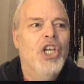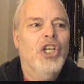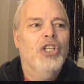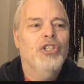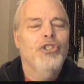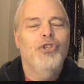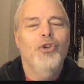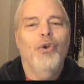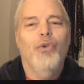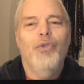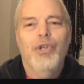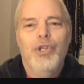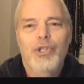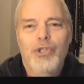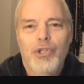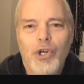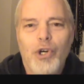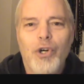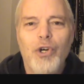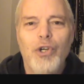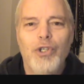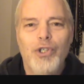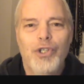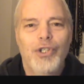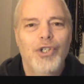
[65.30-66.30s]
So the
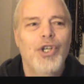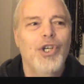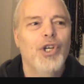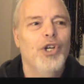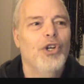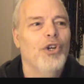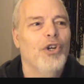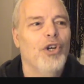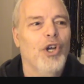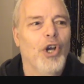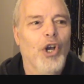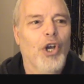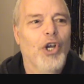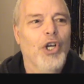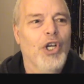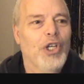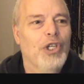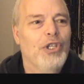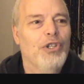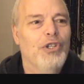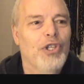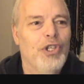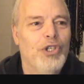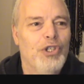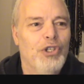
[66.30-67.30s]
church
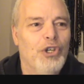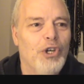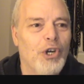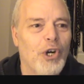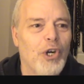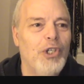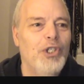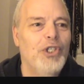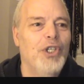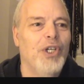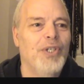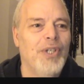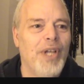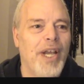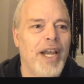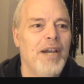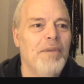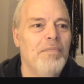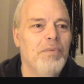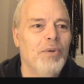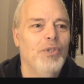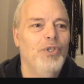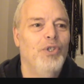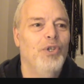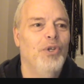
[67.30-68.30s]
is
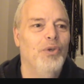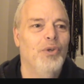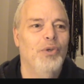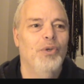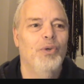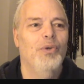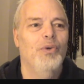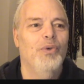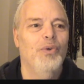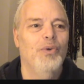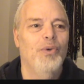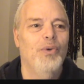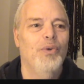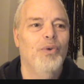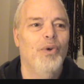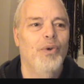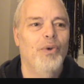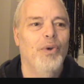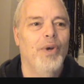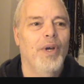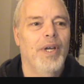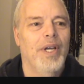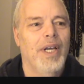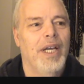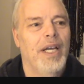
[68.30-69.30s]
able to